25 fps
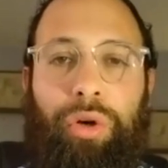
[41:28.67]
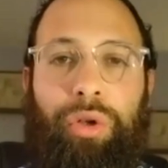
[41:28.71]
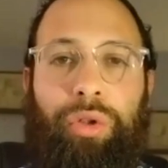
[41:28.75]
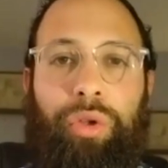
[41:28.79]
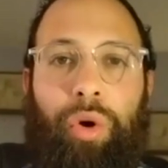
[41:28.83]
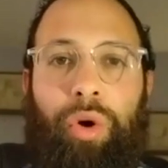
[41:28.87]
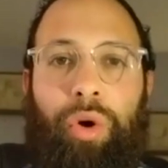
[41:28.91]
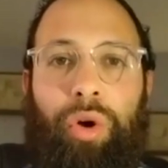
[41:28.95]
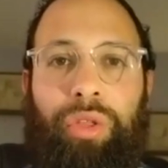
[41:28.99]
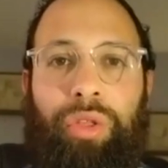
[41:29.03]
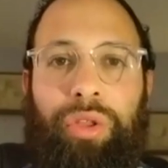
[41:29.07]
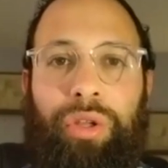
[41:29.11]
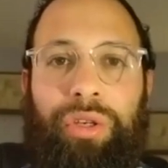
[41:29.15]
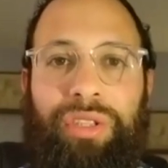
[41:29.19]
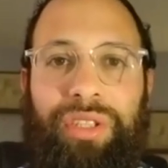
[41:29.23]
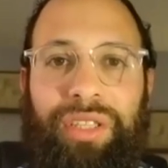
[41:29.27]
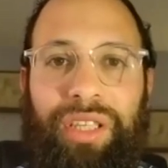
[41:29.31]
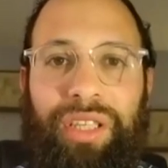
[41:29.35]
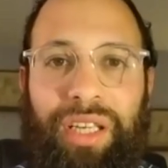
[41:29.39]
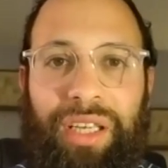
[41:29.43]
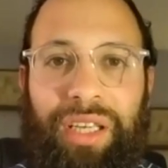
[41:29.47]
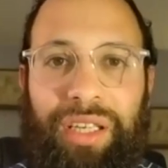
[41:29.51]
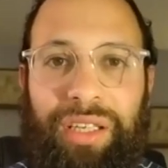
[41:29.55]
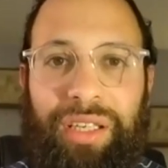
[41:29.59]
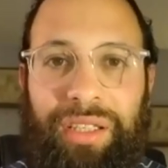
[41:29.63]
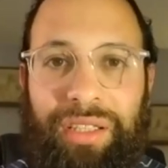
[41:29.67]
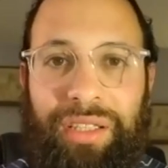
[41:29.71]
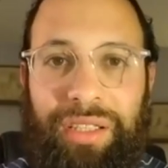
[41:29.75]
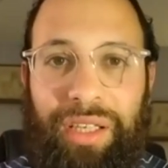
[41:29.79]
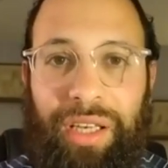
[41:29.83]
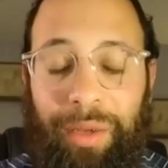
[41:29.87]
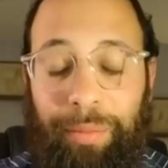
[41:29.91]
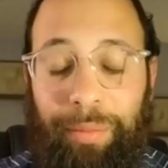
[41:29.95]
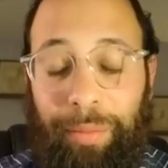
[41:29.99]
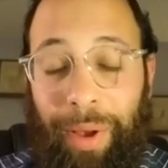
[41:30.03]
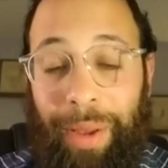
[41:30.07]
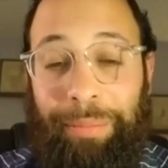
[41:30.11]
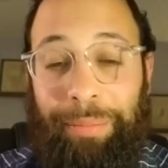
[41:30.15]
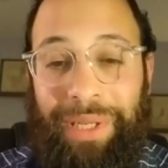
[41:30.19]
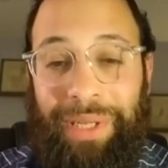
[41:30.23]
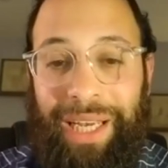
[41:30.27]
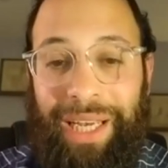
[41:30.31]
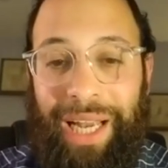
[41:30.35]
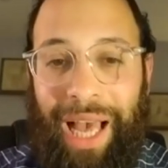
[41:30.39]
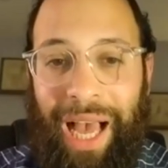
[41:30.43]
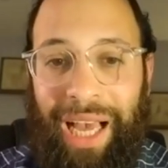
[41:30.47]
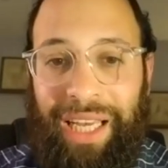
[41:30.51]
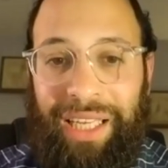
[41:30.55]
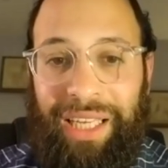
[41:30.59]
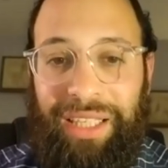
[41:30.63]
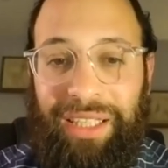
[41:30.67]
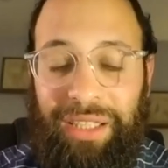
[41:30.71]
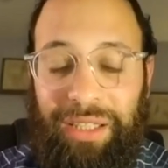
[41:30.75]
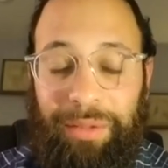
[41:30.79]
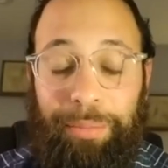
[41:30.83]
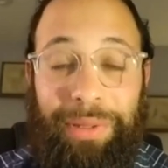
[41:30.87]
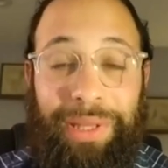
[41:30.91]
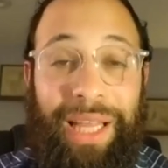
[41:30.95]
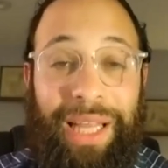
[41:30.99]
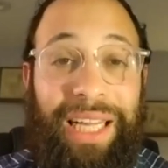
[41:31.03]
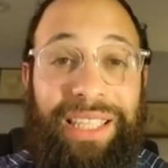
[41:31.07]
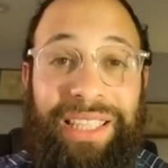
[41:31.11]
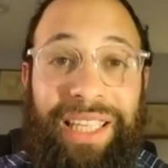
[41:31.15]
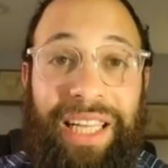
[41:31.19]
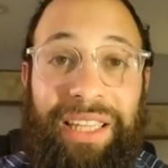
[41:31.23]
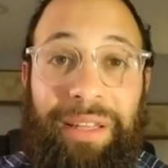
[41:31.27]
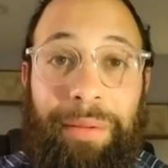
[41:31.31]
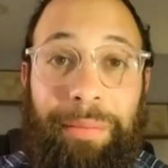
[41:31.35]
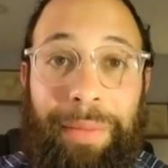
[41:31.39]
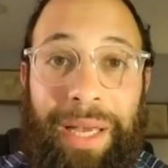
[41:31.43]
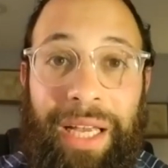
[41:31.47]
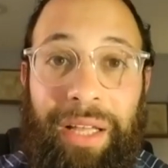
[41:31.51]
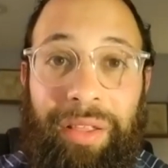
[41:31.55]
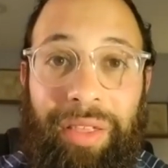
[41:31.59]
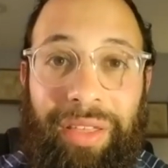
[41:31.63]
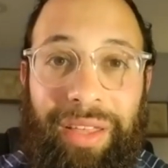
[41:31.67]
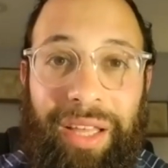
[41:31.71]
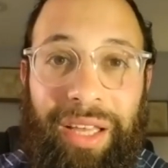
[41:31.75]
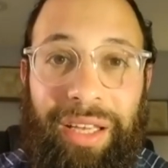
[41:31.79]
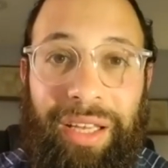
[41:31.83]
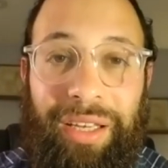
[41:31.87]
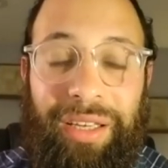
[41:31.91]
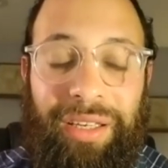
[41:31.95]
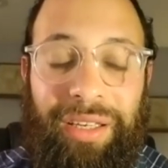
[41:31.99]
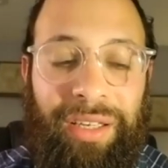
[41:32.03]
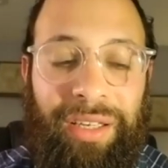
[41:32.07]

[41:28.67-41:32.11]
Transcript: all those things might be nice, but that's not the main thing.